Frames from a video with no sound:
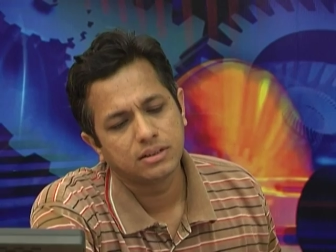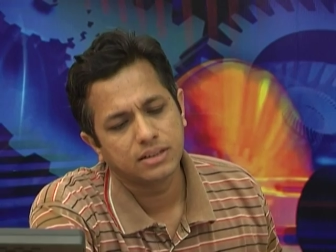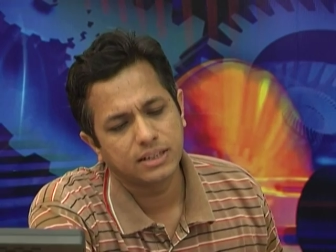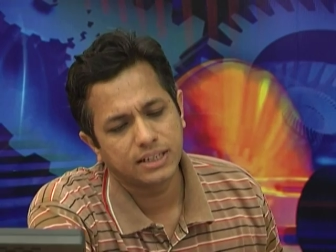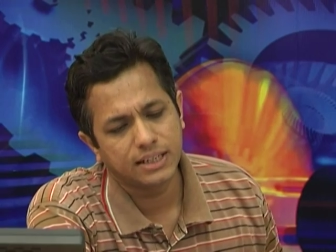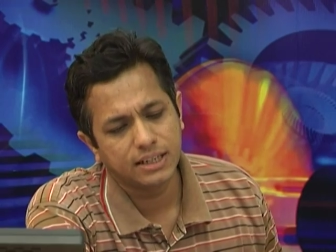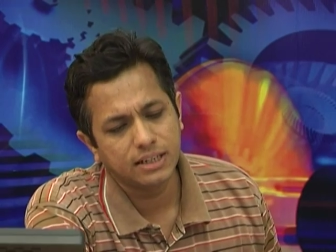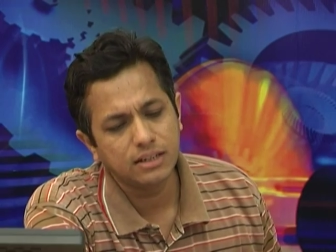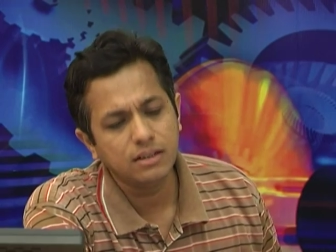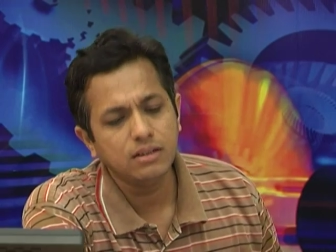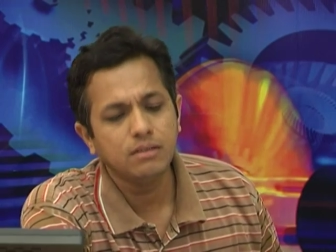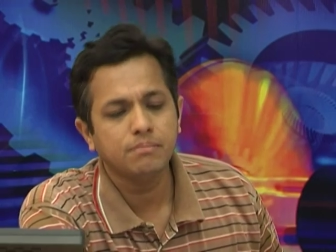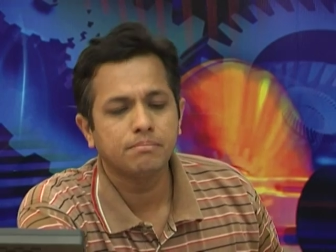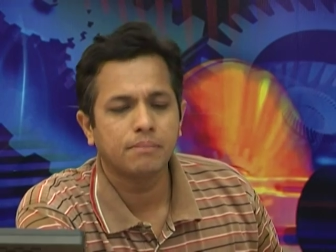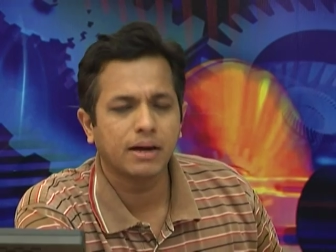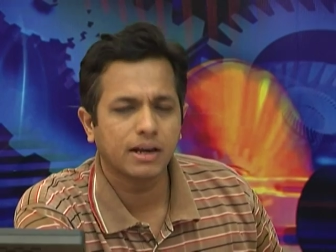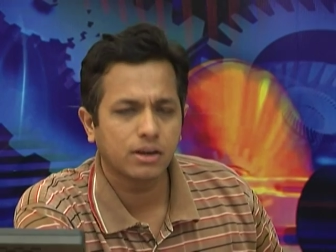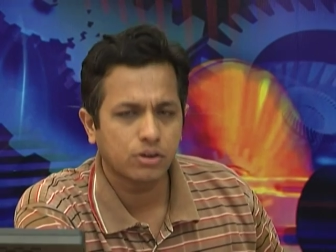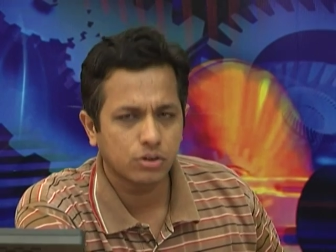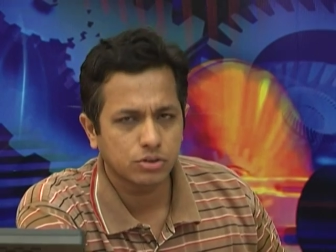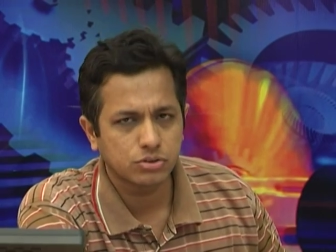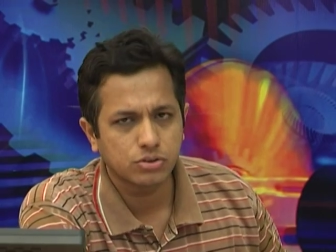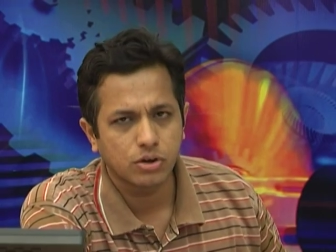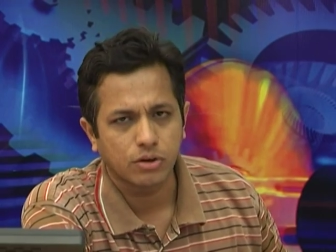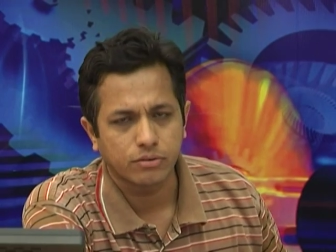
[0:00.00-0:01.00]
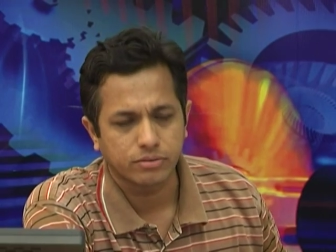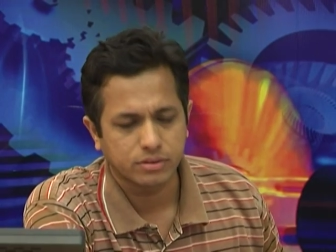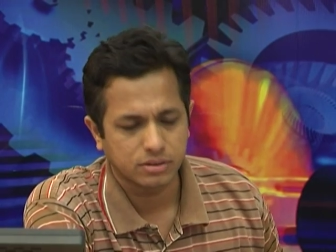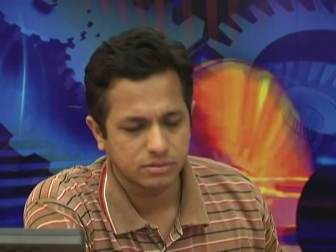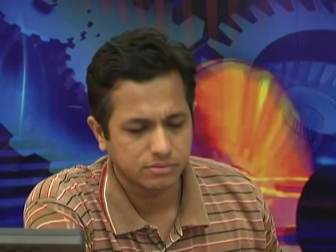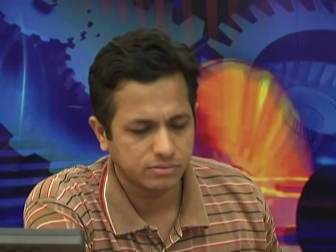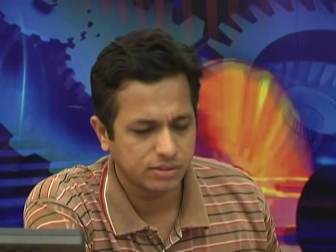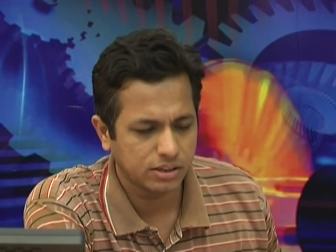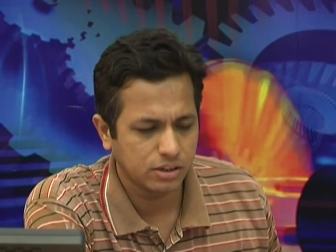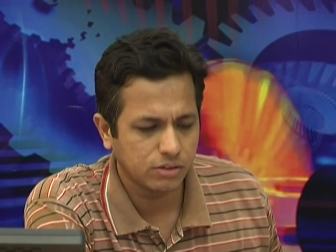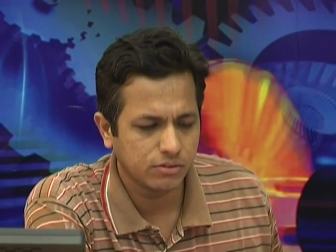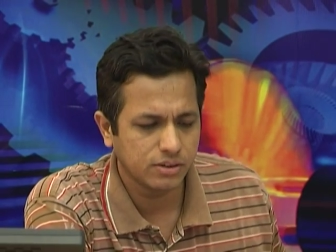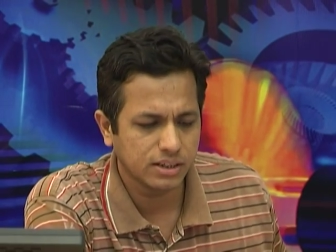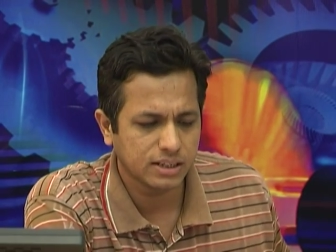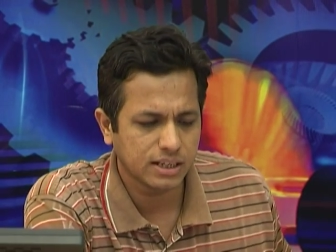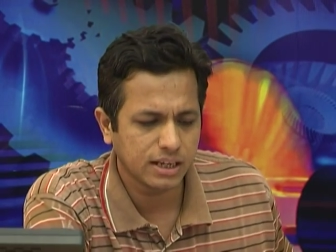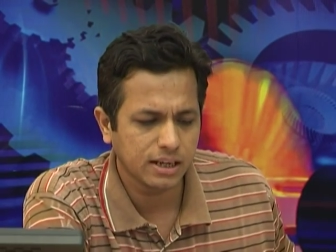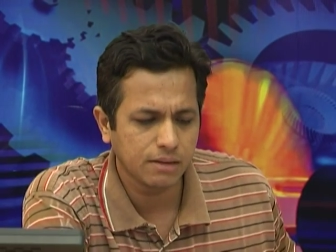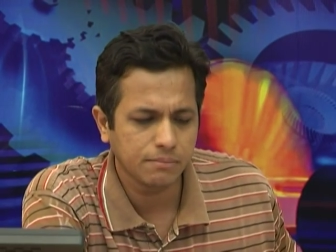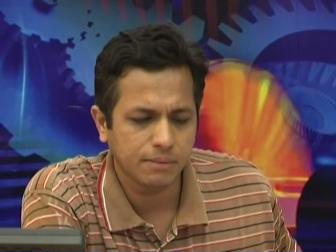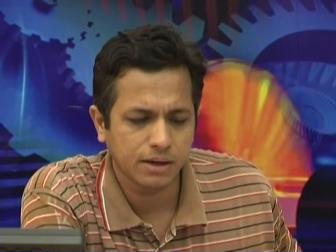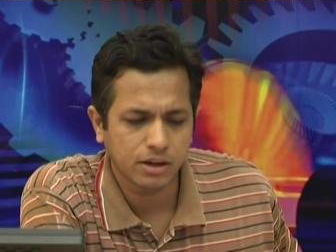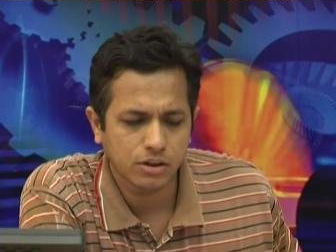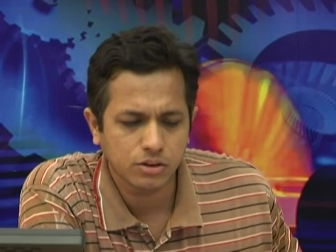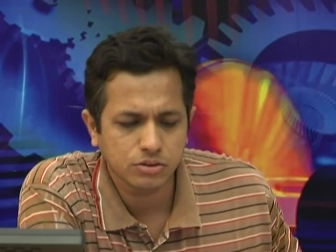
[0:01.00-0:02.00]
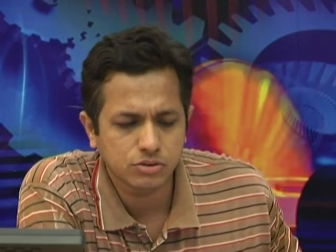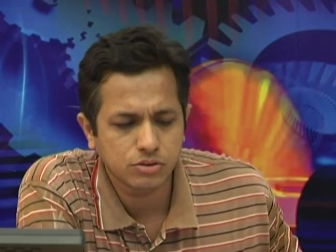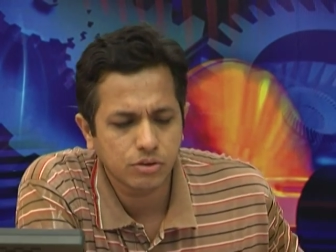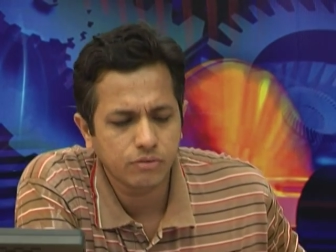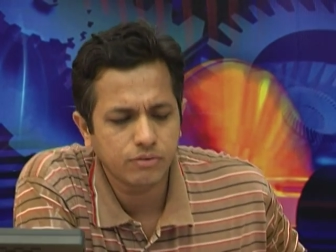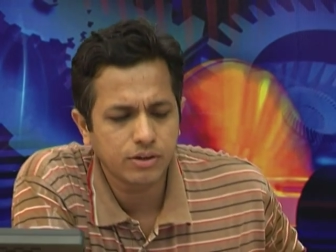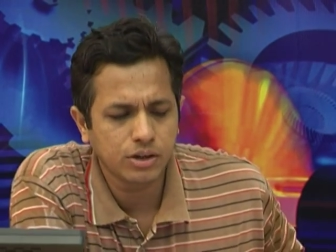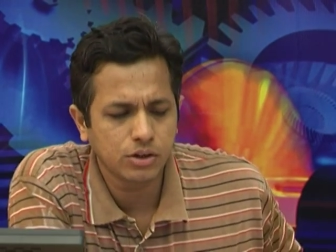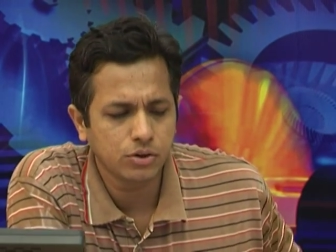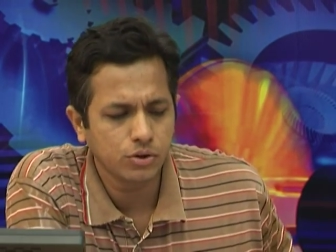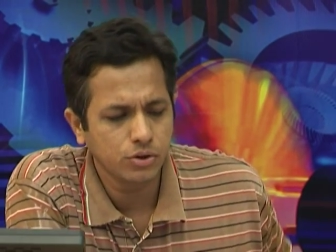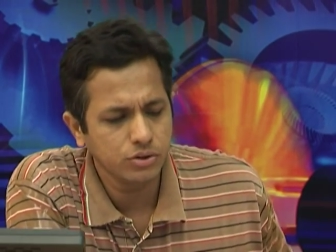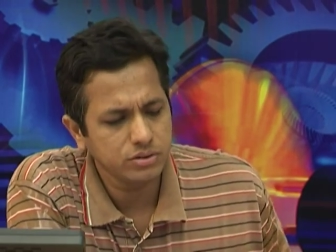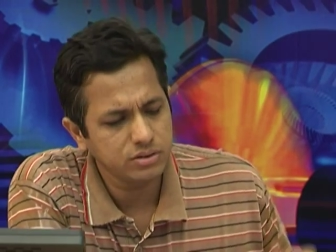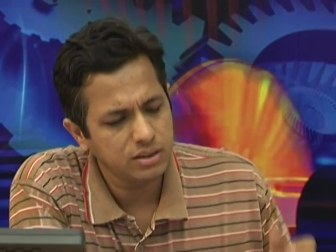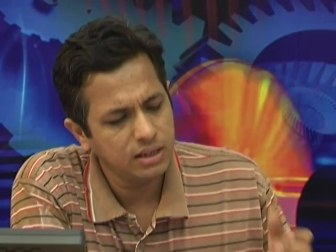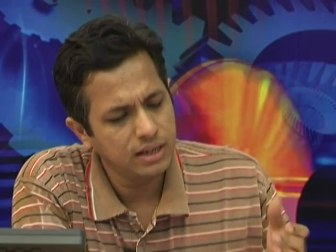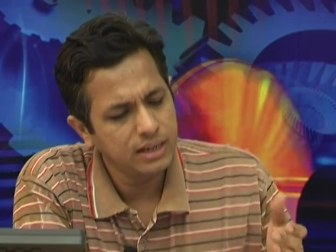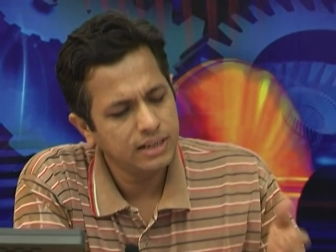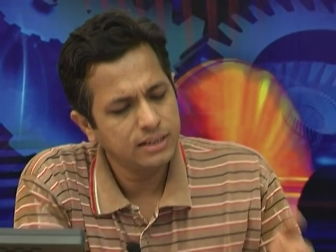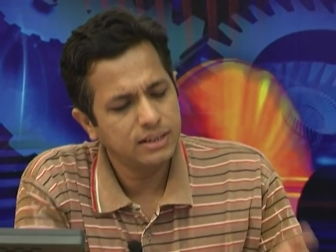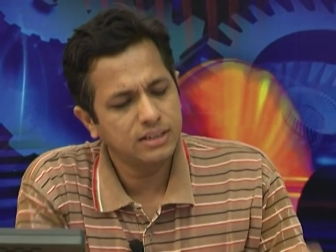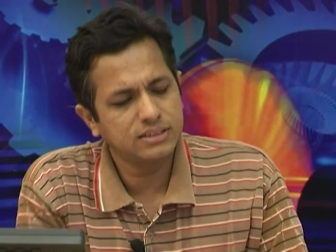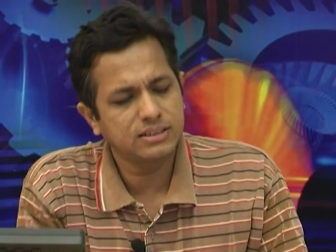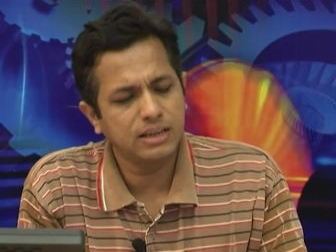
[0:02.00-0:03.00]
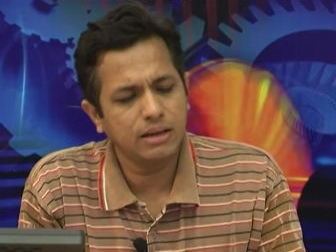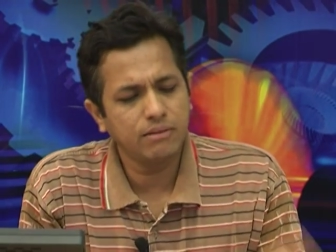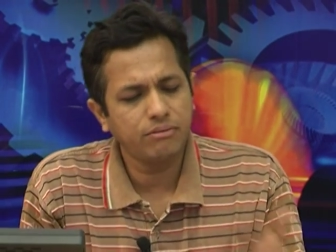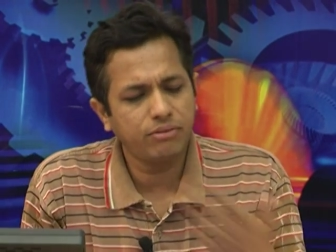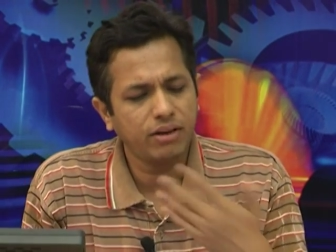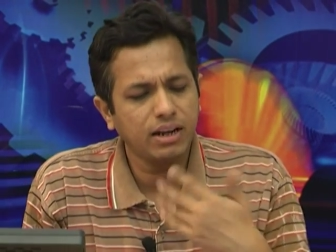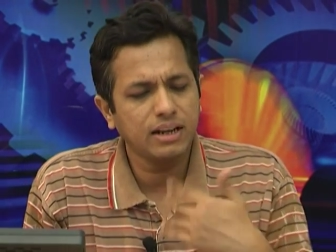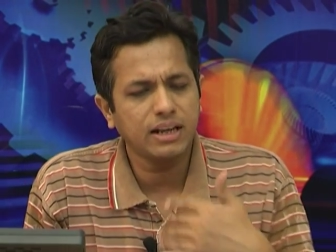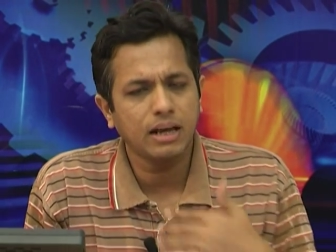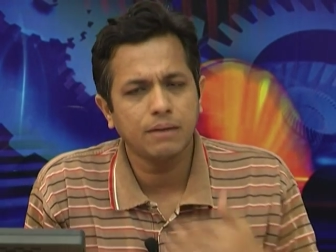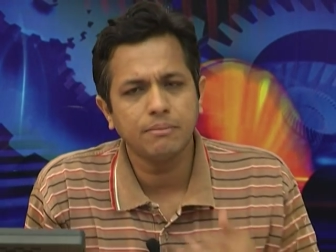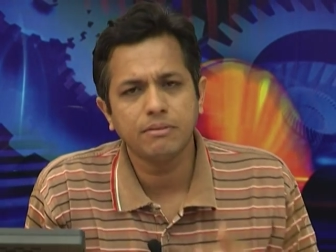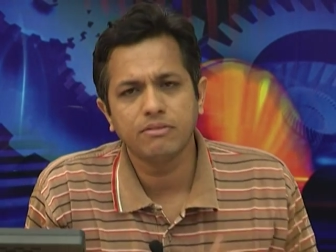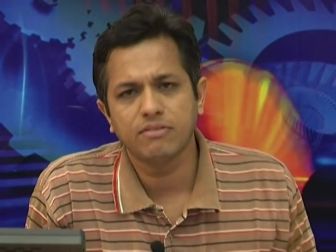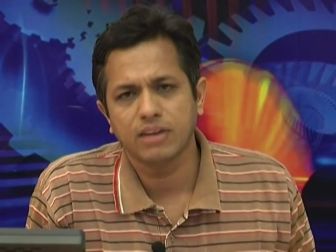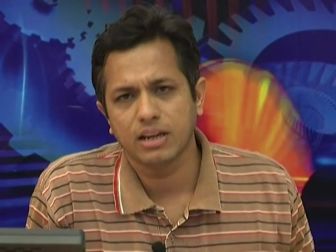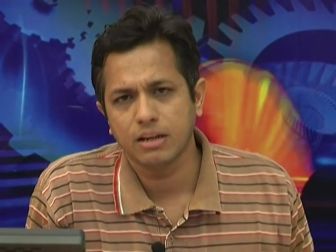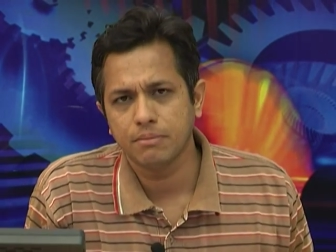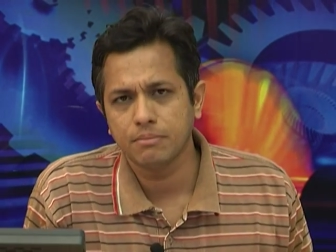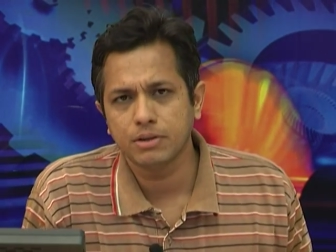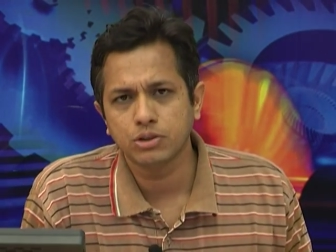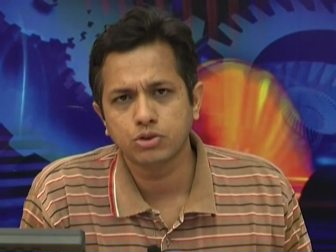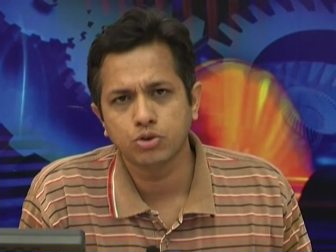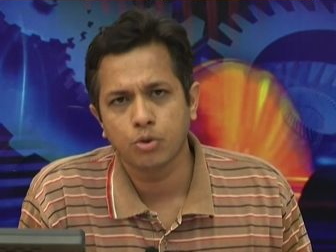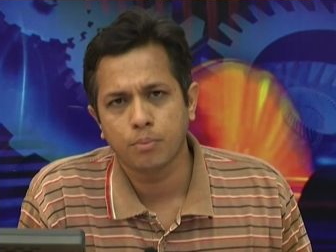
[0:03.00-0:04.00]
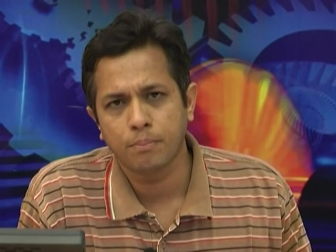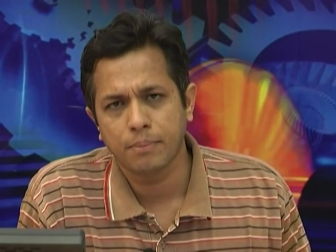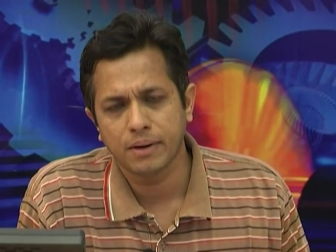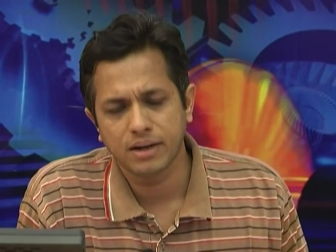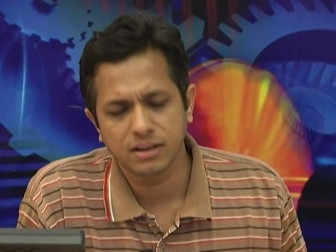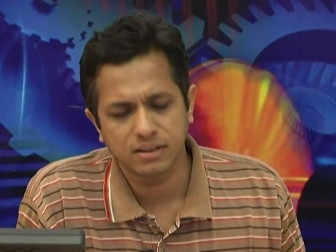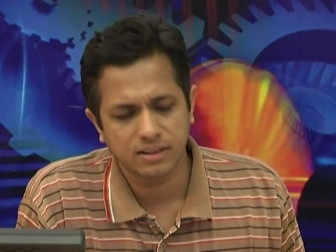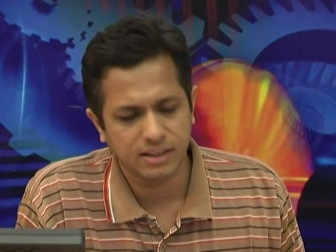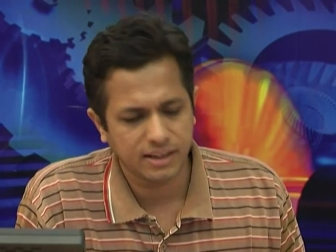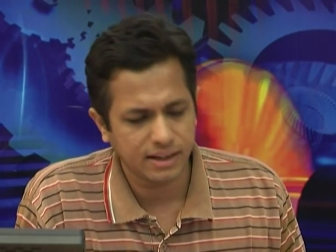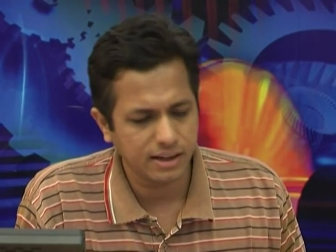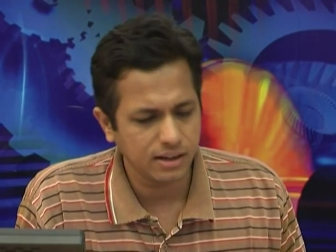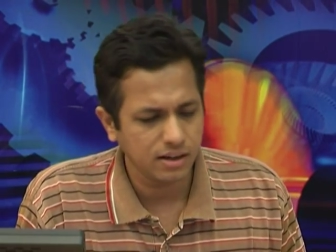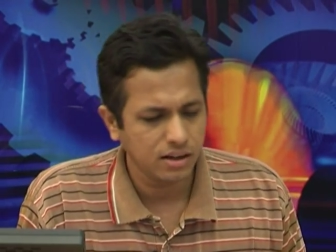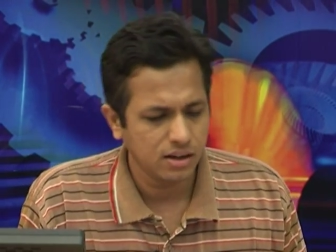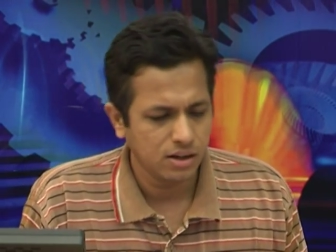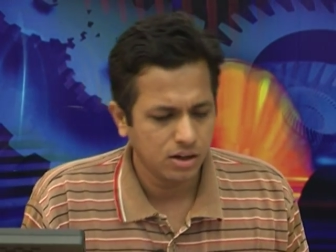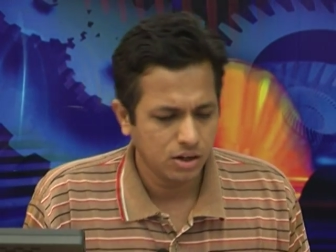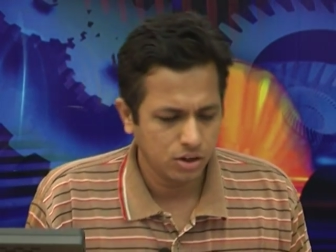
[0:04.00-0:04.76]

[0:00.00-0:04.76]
in Microsoft. When you are working in Microsoft Windows, the same file can be very much opened there.